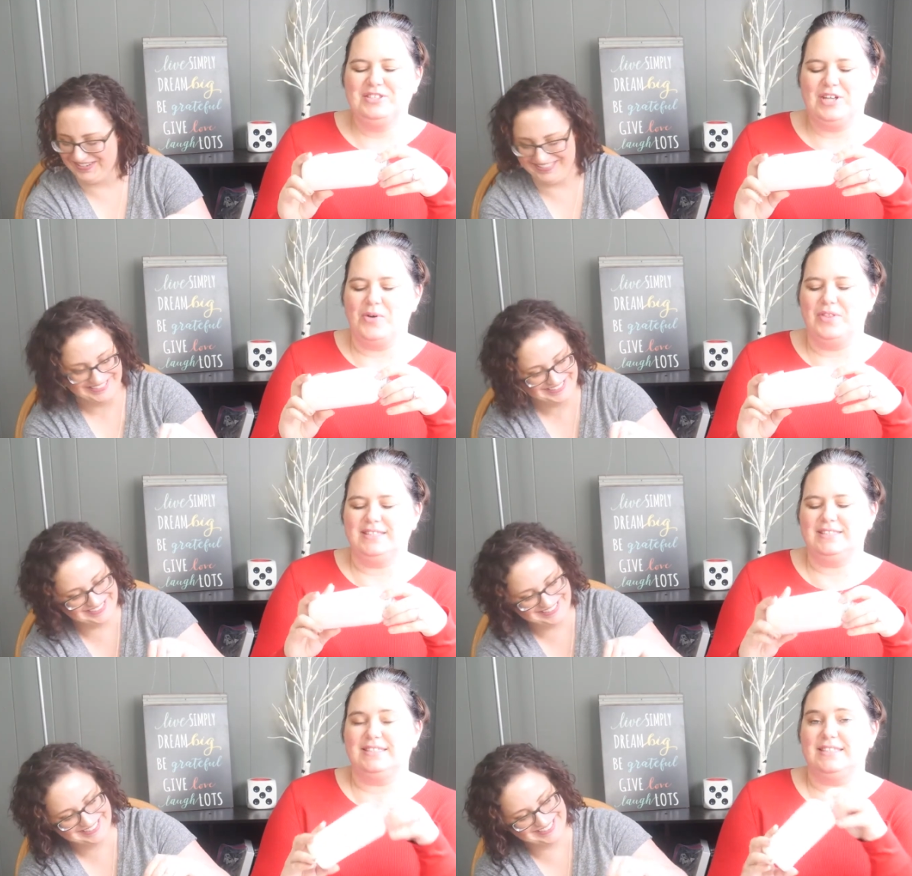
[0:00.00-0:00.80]
Speaker 1: So
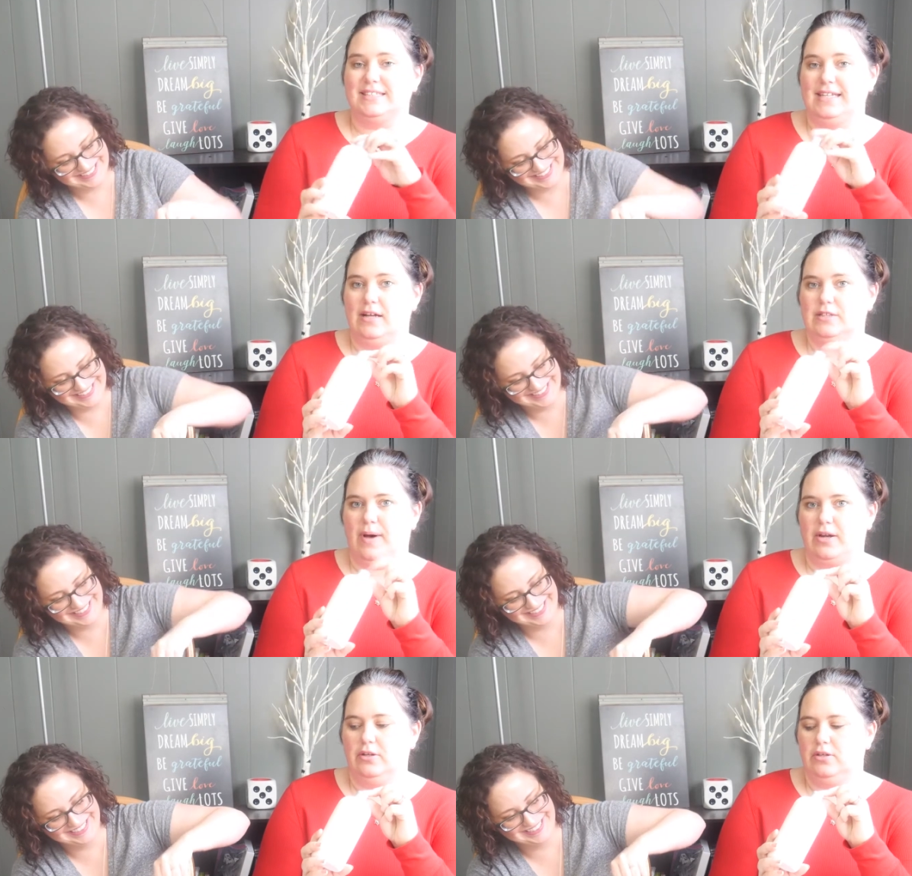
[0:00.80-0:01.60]
this is a 16 ounce
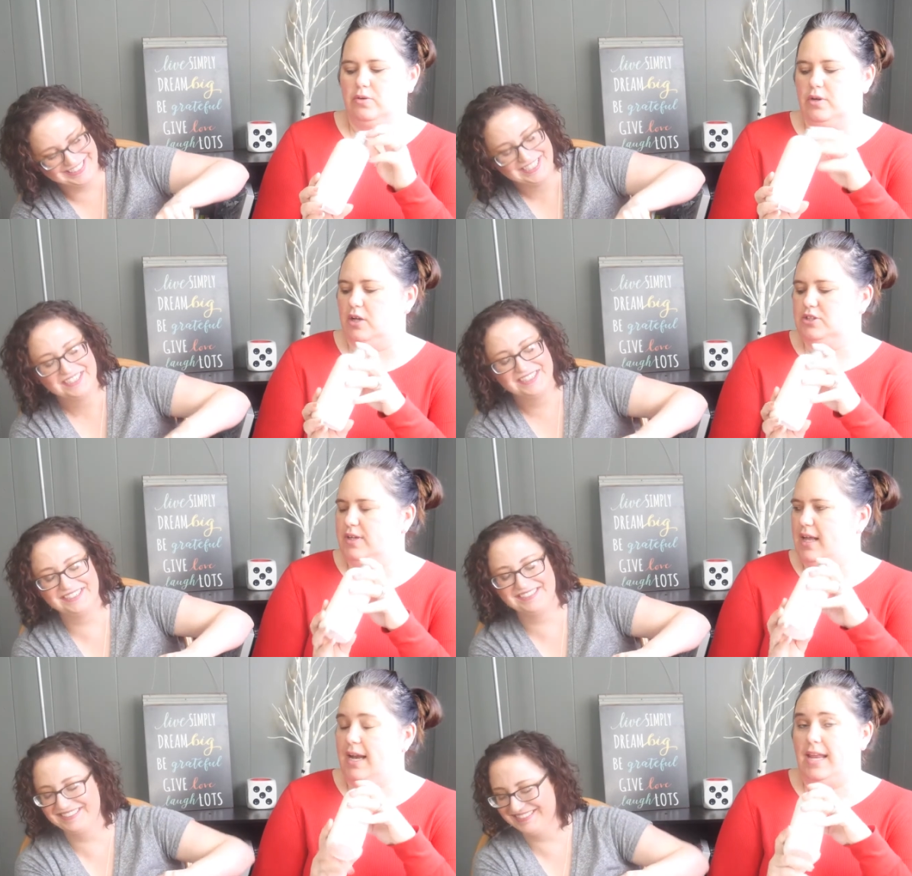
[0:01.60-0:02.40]
bottle. You can
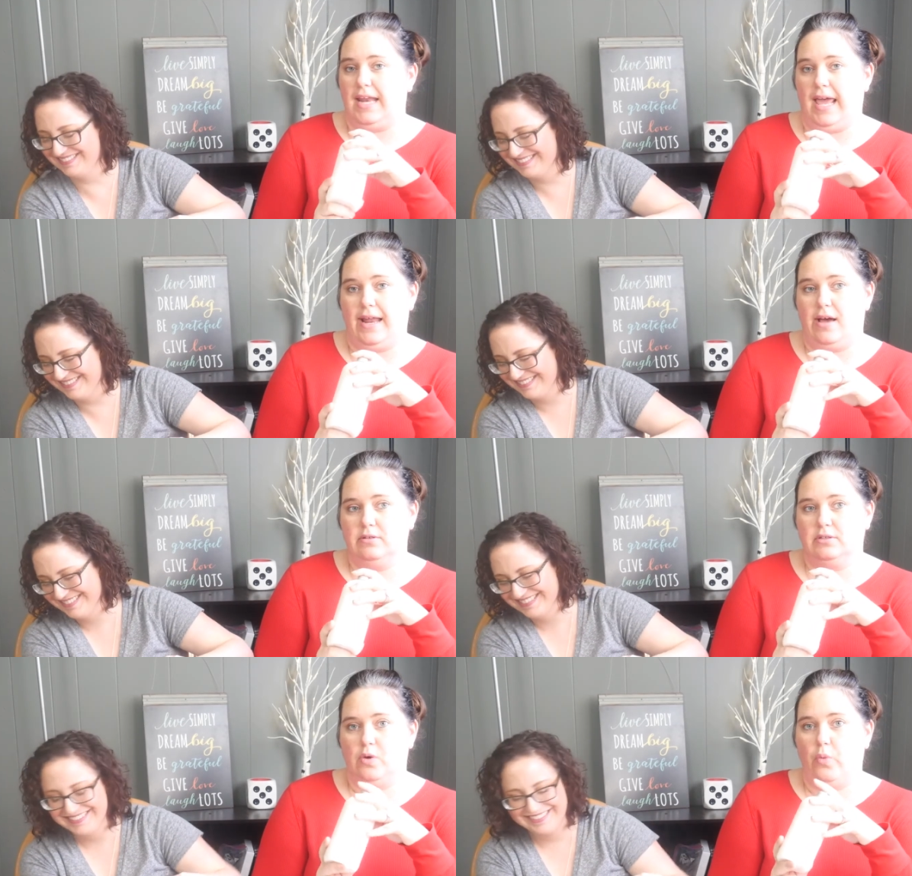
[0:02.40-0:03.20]
also get it in an 8
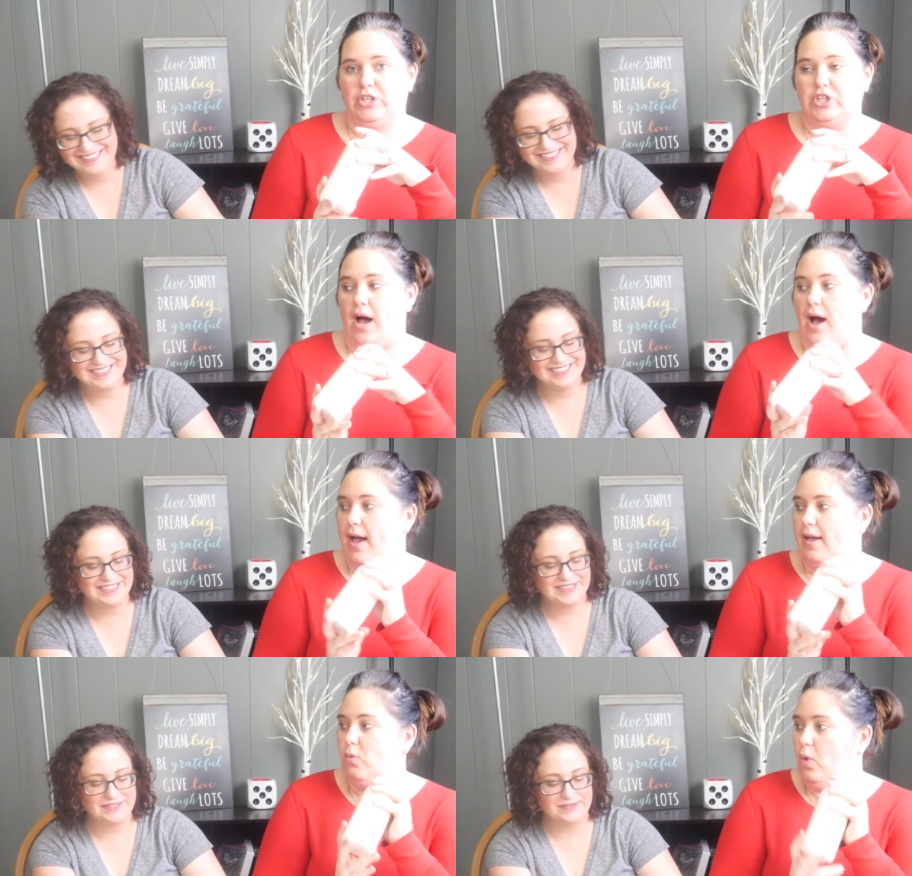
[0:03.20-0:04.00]
ounce, which
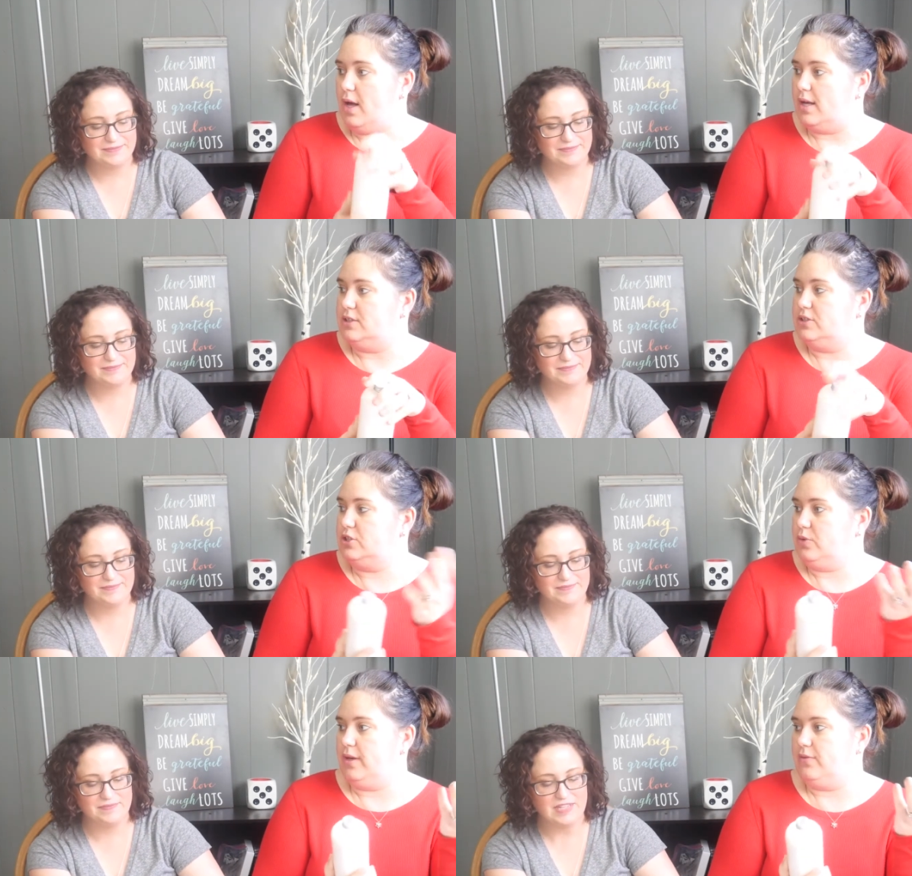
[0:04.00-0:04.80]
I was
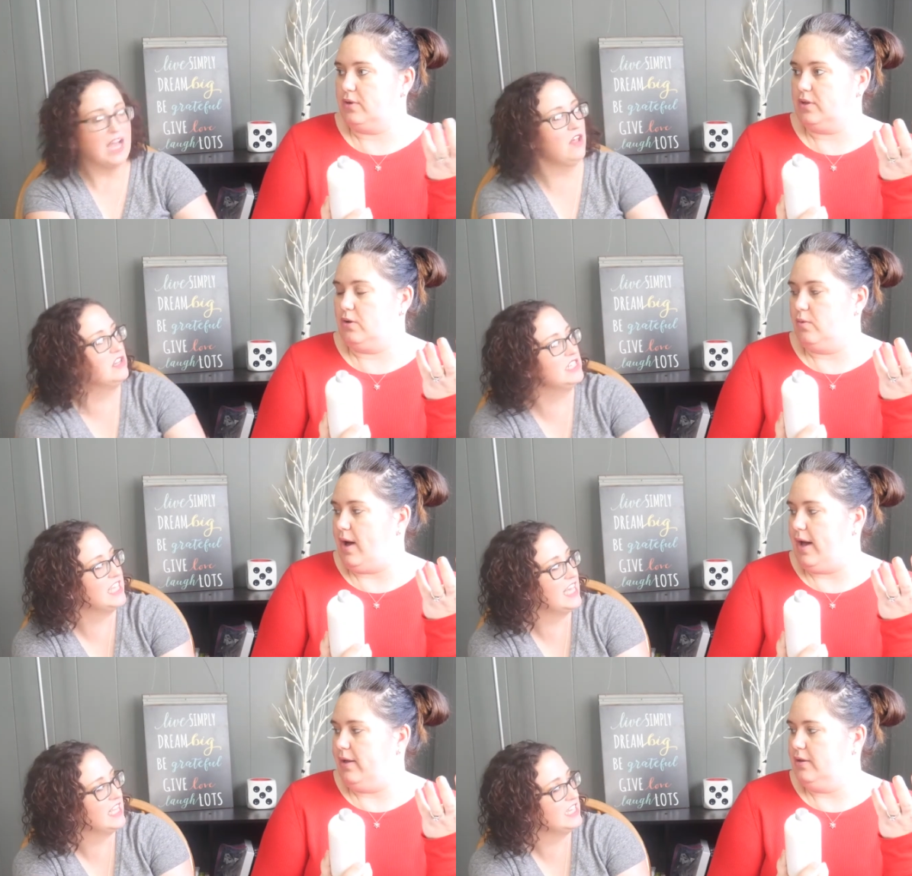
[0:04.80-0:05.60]
doing for How a while. How
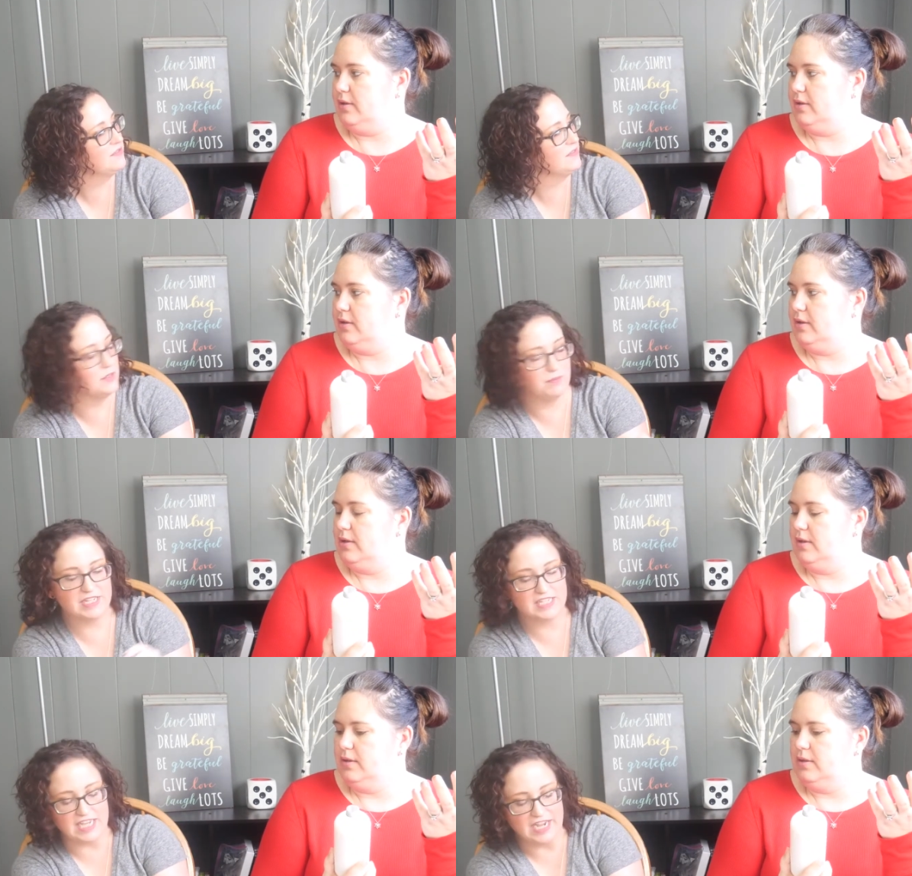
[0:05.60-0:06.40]
long did that last for you?
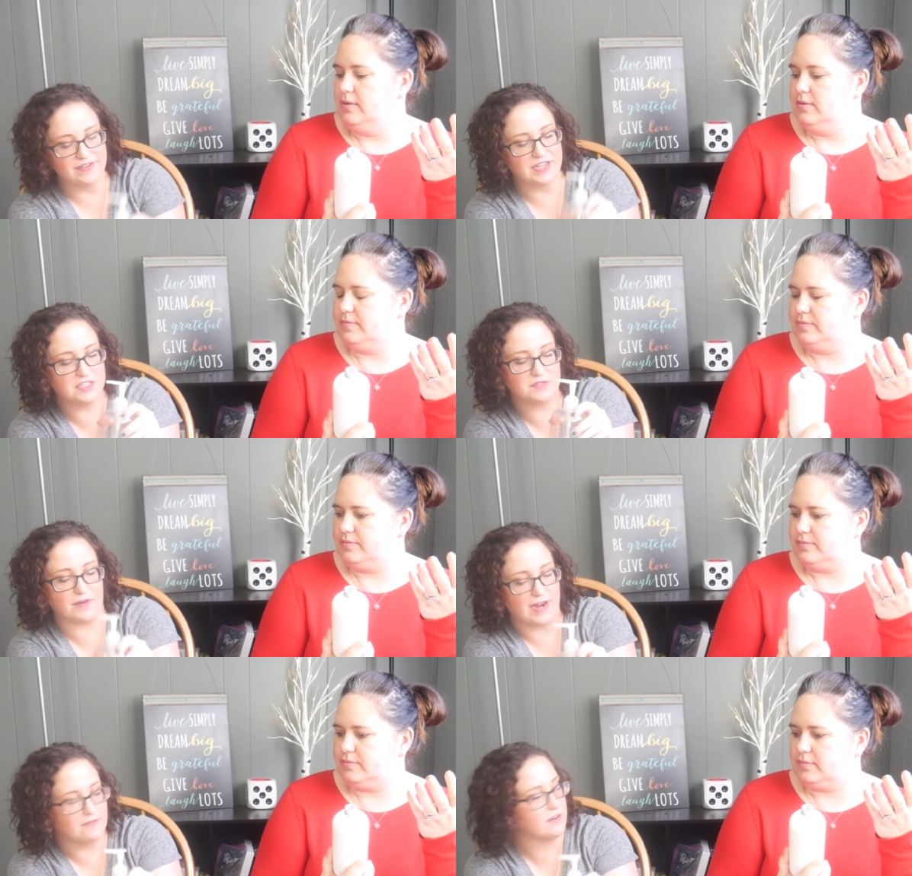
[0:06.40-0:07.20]
Because I've had this
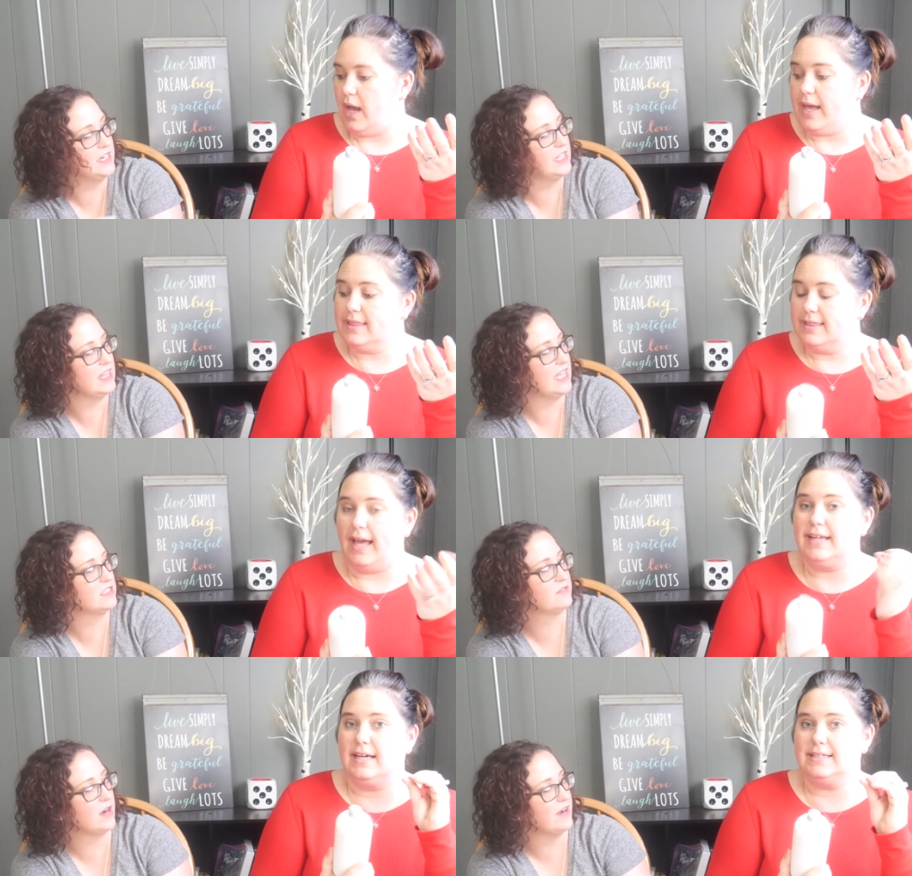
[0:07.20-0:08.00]
forever, and it, it
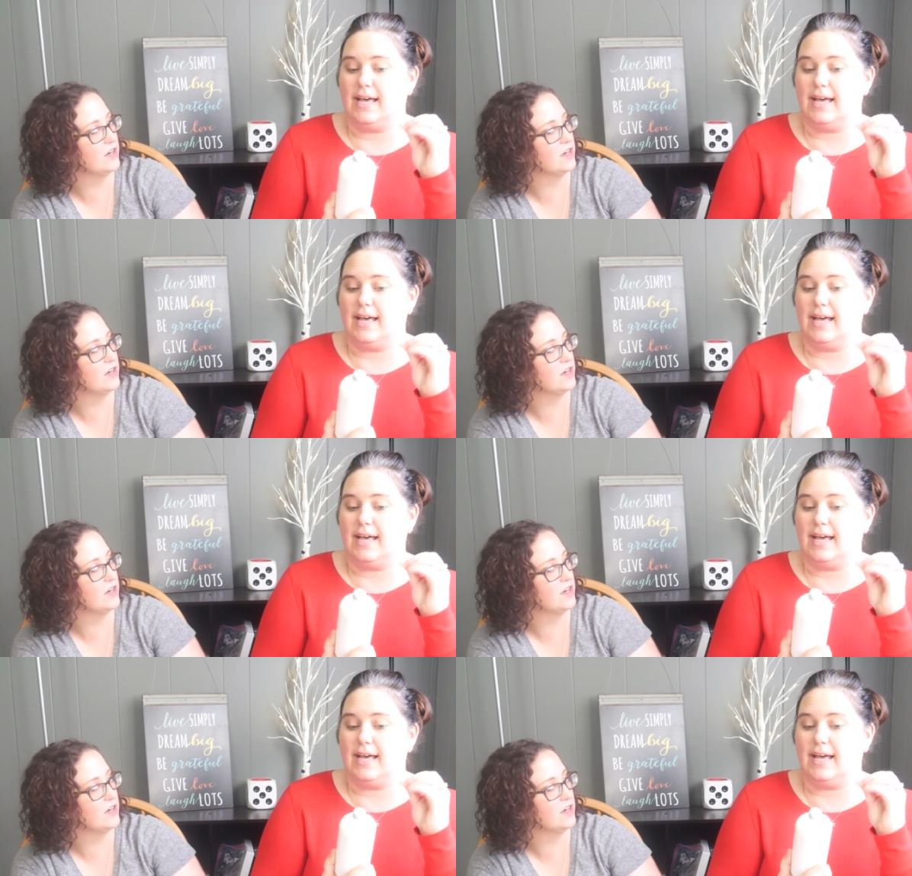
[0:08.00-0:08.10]
lasts. It forever.